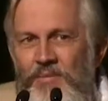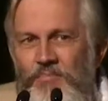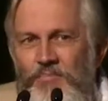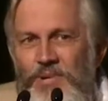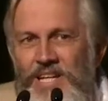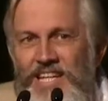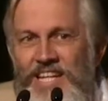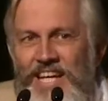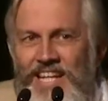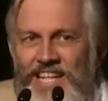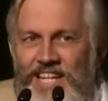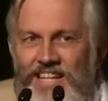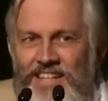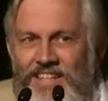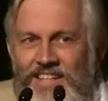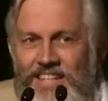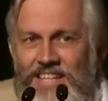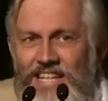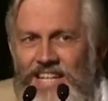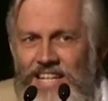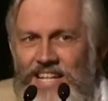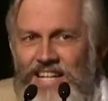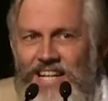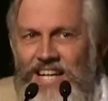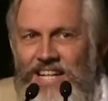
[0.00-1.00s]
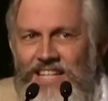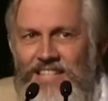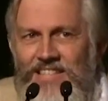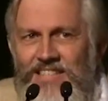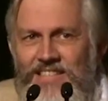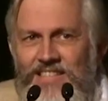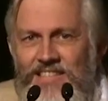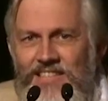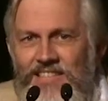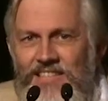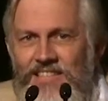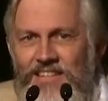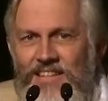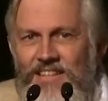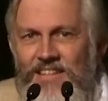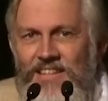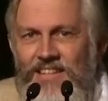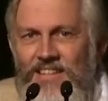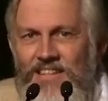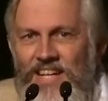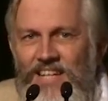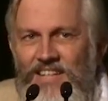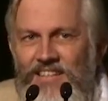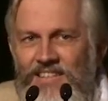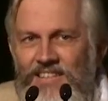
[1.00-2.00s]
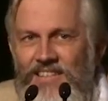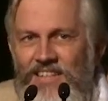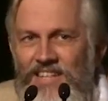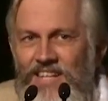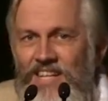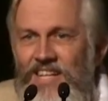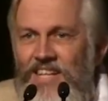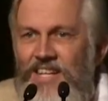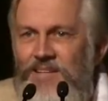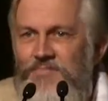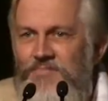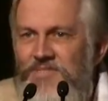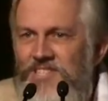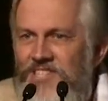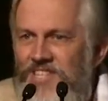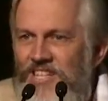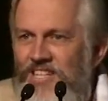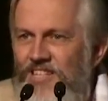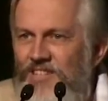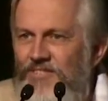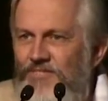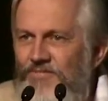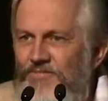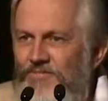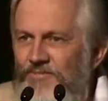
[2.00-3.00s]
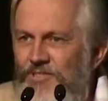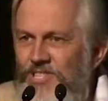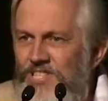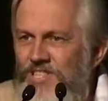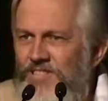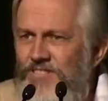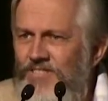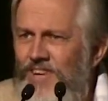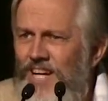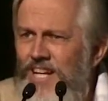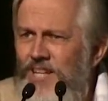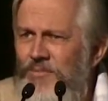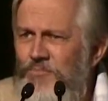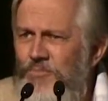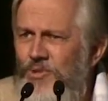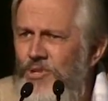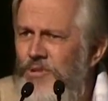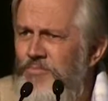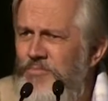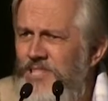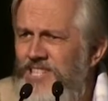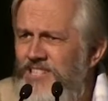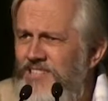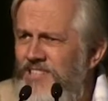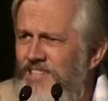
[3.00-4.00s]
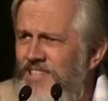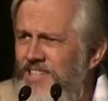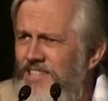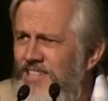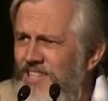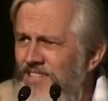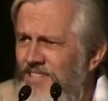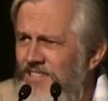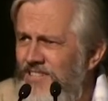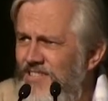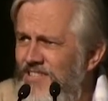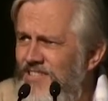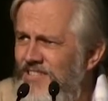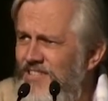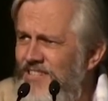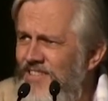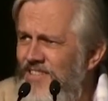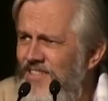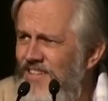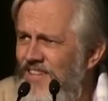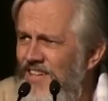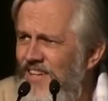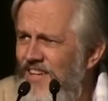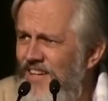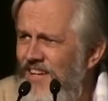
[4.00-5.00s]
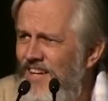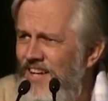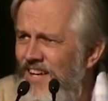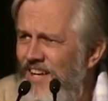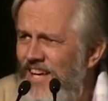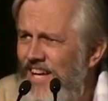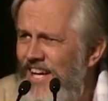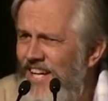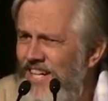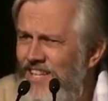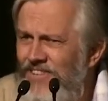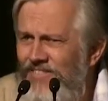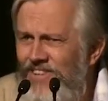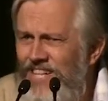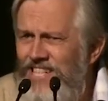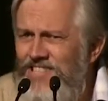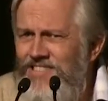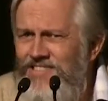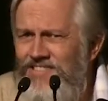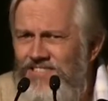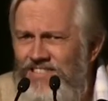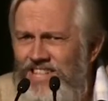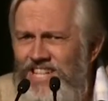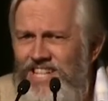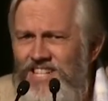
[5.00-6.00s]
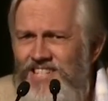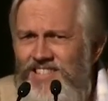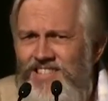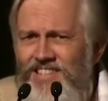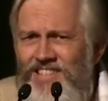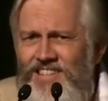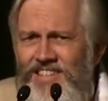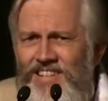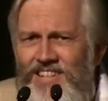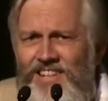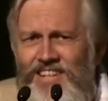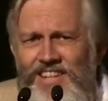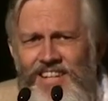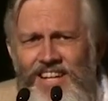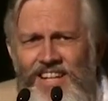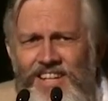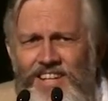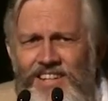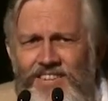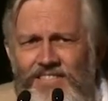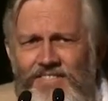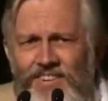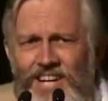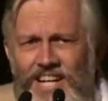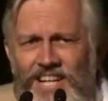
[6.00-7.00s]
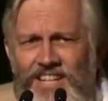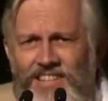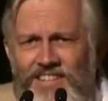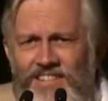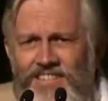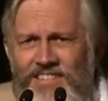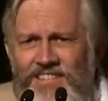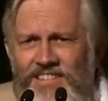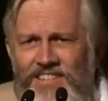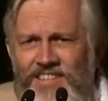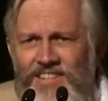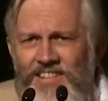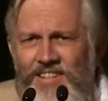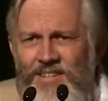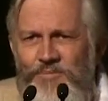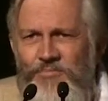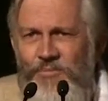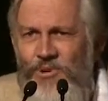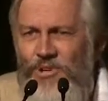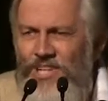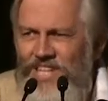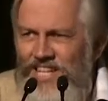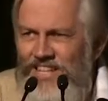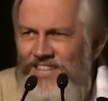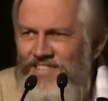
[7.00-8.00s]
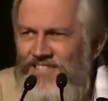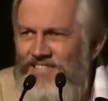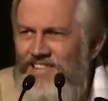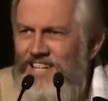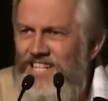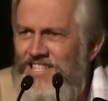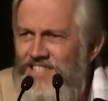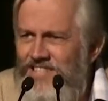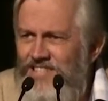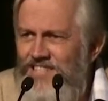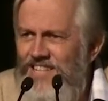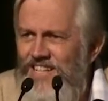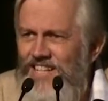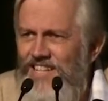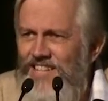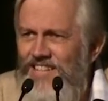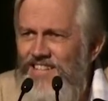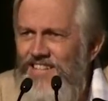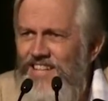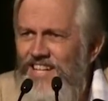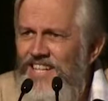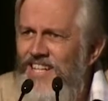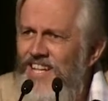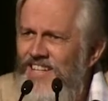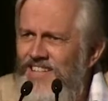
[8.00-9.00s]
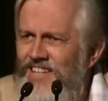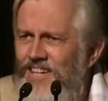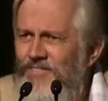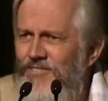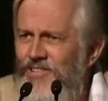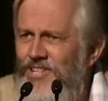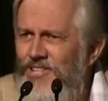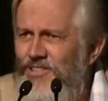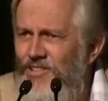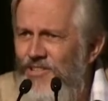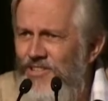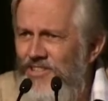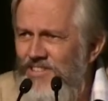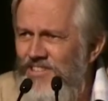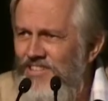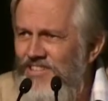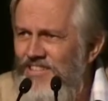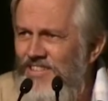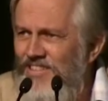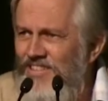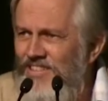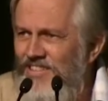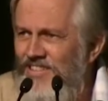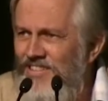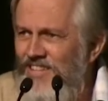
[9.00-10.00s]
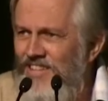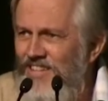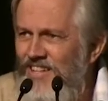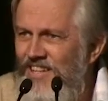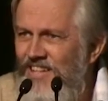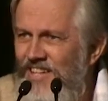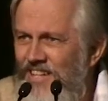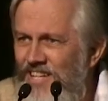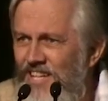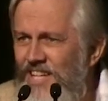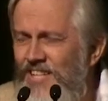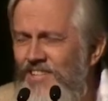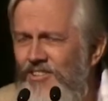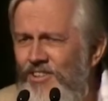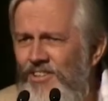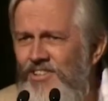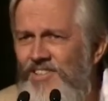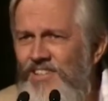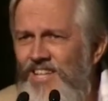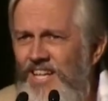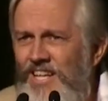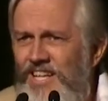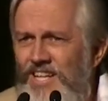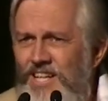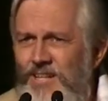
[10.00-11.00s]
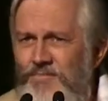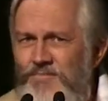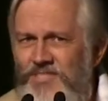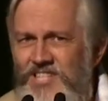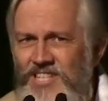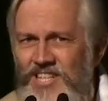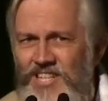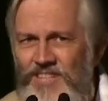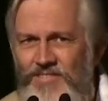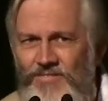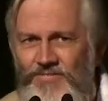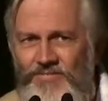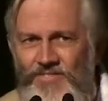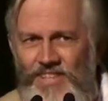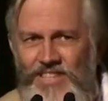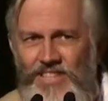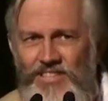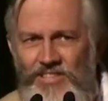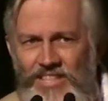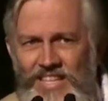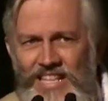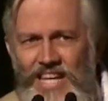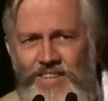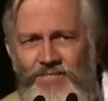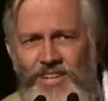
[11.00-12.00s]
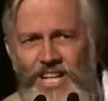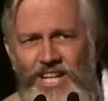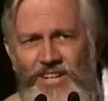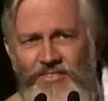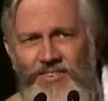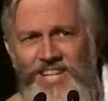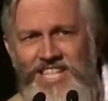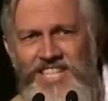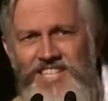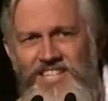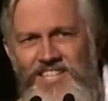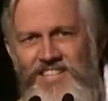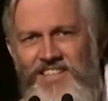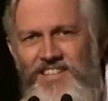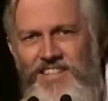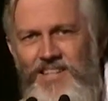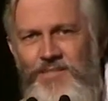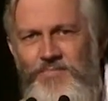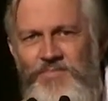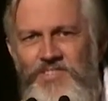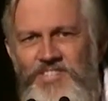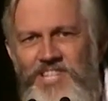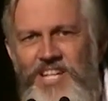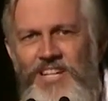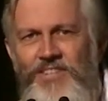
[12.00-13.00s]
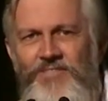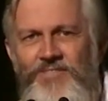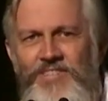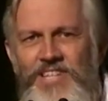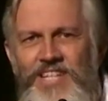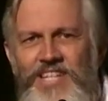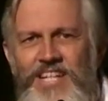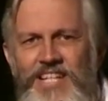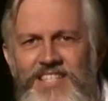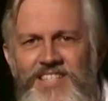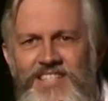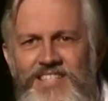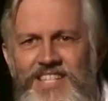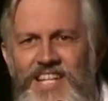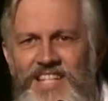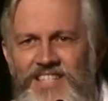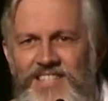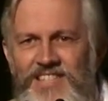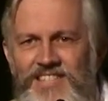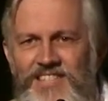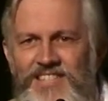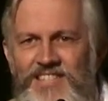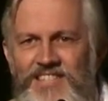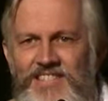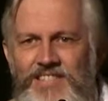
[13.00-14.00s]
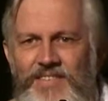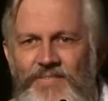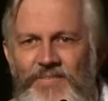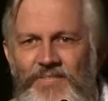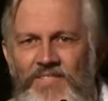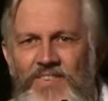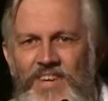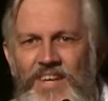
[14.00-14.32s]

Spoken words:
But then he realized that he himself was quite more mysterious and quite stranger and quite more interesting than he had ever thought. He had not taken himself, never questioned himself in that sense.